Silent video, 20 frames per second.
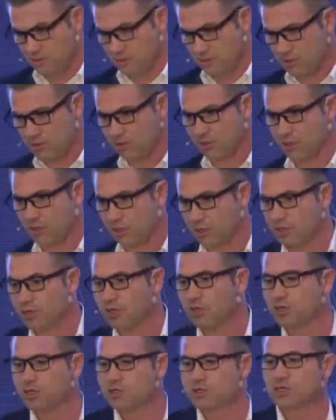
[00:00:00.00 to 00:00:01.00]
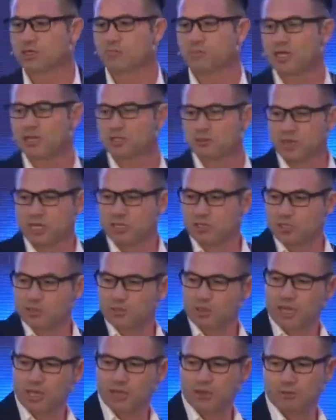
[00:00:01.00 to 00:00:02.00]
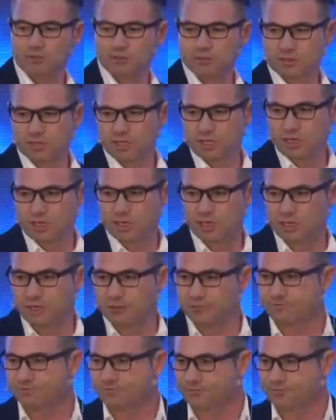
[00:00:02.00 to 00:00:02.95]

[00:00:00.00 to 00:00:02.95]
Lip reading: Okay. So let me explain to you now the